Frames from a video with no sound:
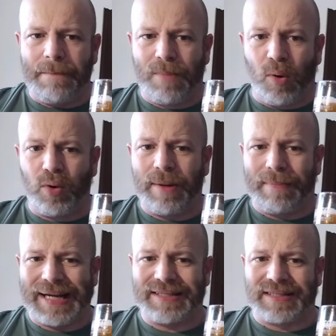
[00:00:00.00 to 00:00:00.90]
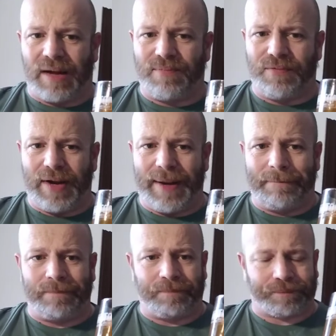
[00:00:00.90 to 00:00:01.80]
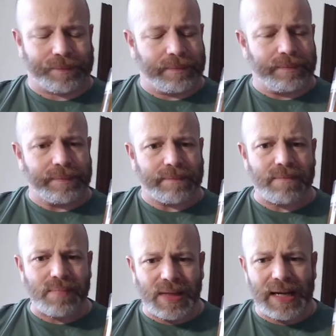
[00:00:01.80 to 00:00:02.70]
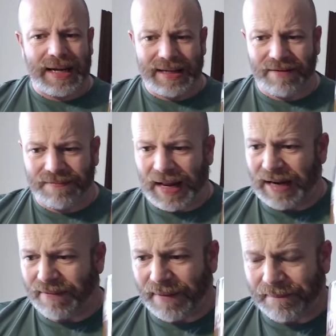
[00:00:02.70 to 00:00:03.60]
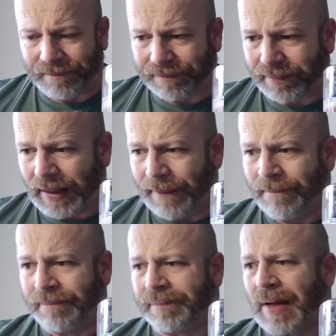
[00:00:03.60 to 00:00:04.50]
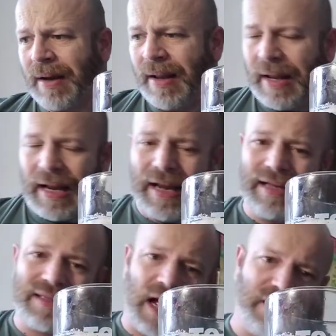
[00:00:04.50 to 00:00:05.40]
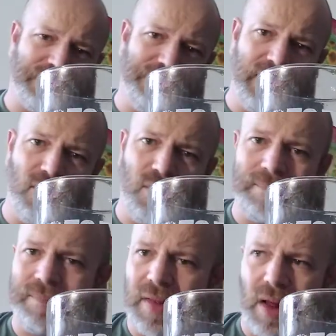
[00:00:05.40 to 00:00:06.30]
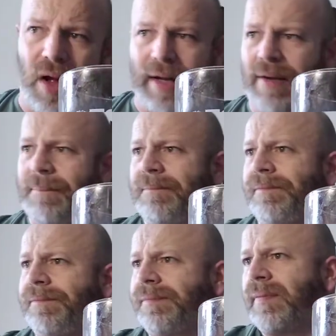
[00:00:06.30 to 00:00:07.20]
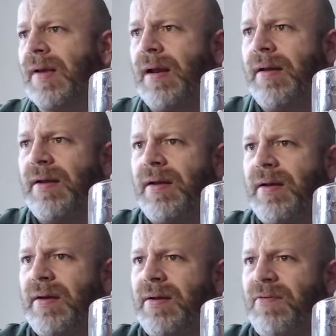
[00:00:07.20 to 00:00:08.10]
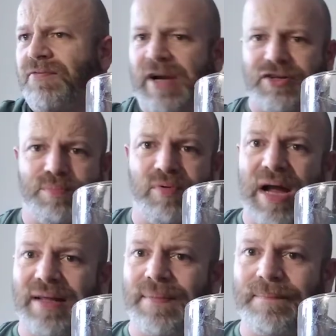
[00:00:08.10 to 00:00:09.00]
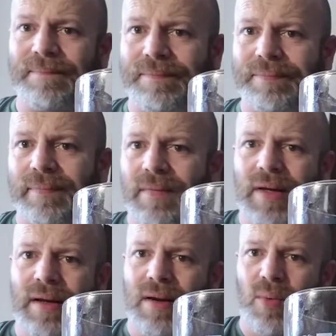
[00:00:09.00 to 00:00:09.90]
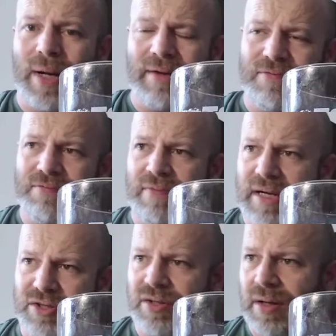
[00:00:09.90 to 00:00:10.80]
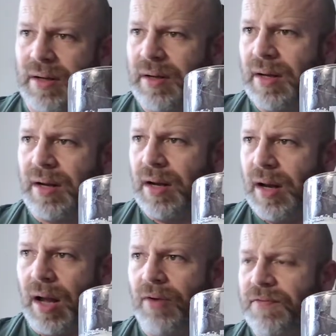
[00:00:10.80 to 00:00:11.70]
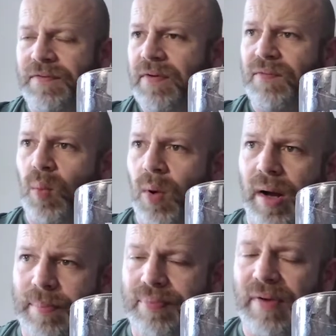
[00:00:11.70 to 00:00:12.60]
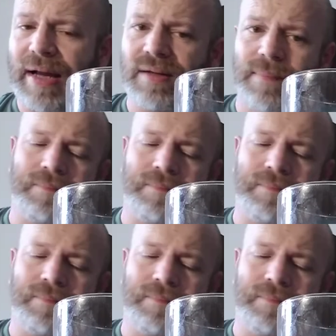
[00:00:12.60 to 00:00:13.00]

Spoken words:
more than makes up for it in the flavour. It does feel like fresh bread, in a way. Fresh loaf of white bread.